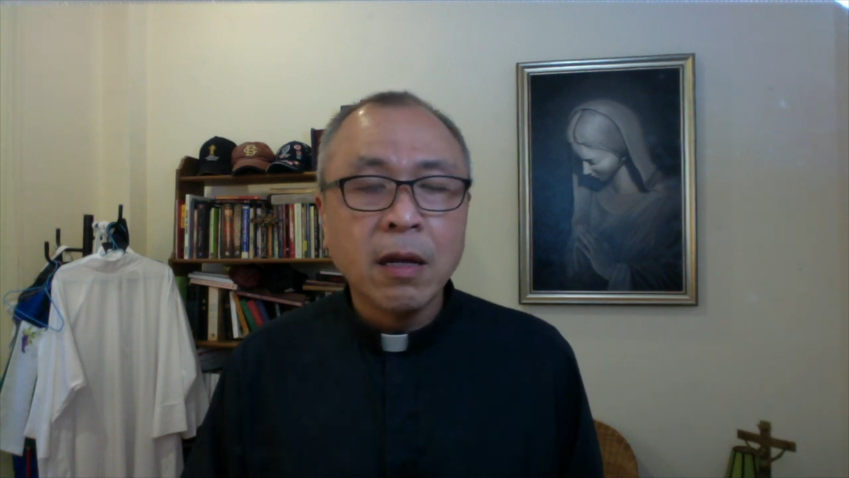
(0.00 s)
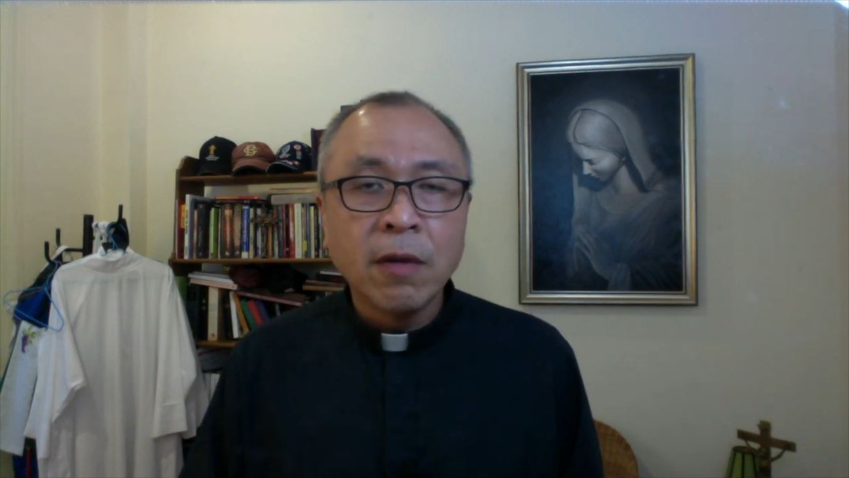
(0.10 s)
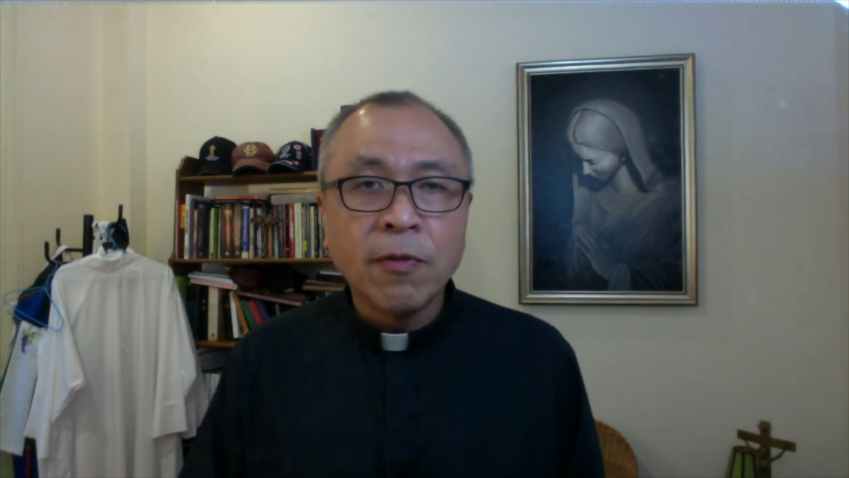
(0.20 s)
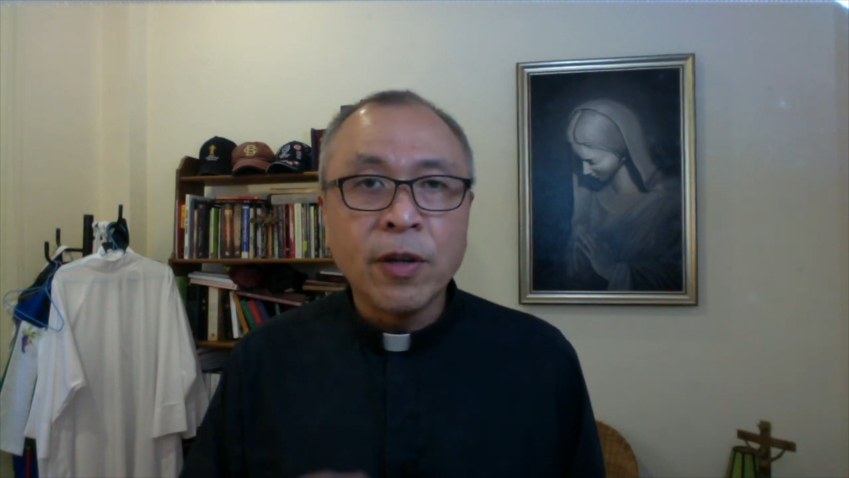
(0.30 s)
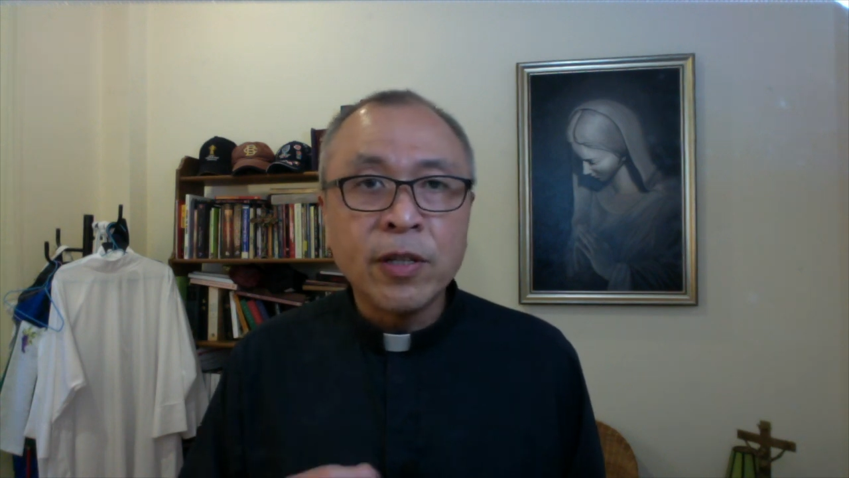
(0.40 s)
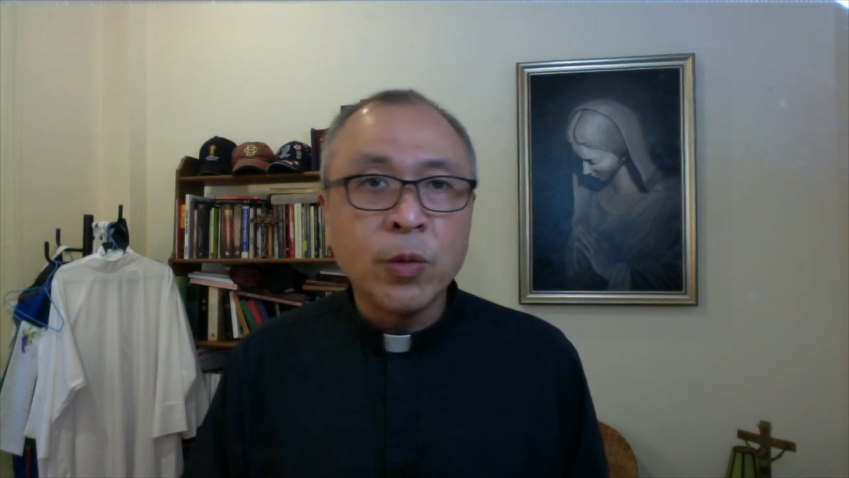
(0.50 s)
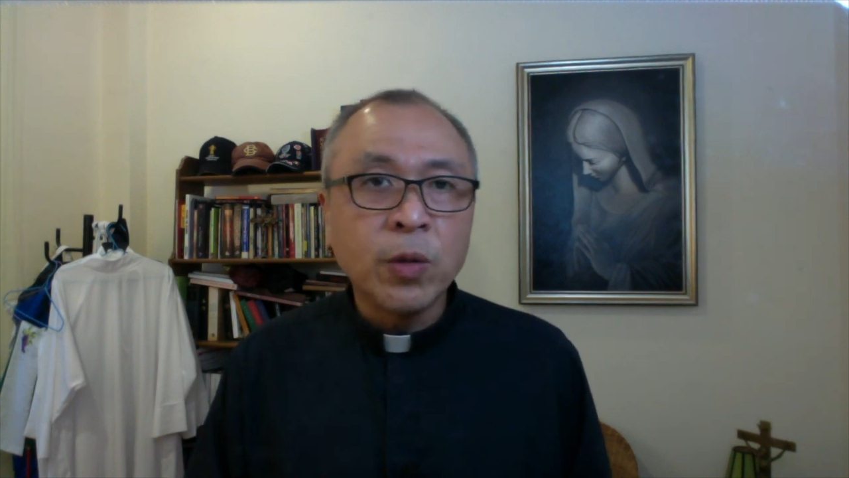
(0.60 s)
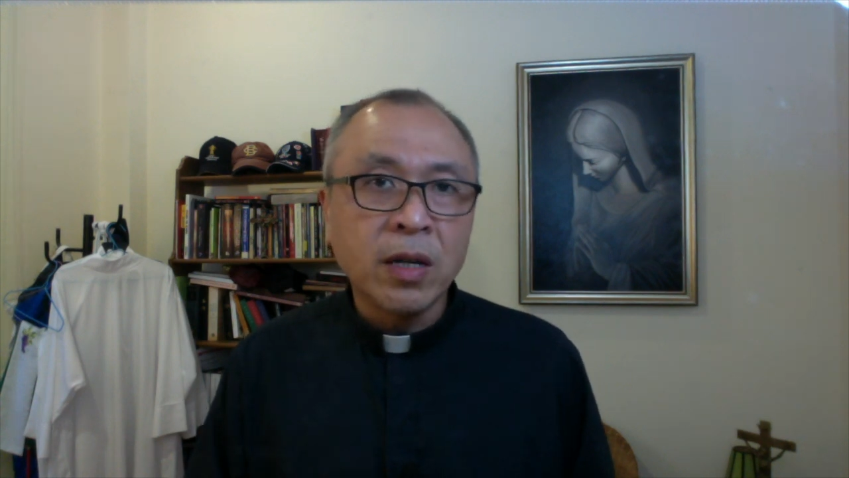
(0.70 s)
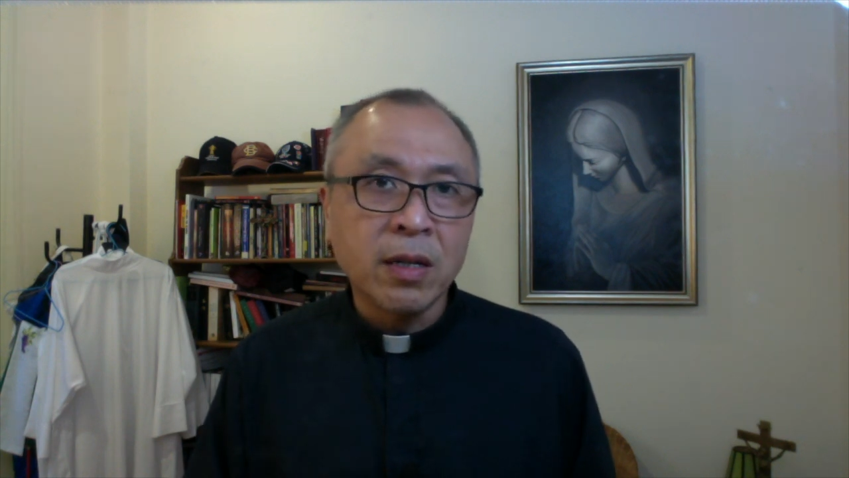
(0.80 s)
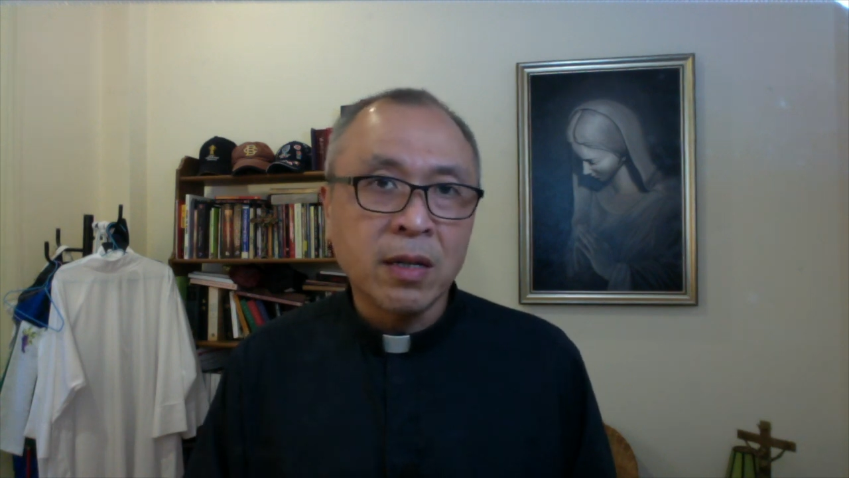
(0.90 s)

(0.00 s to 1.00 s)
for it to work.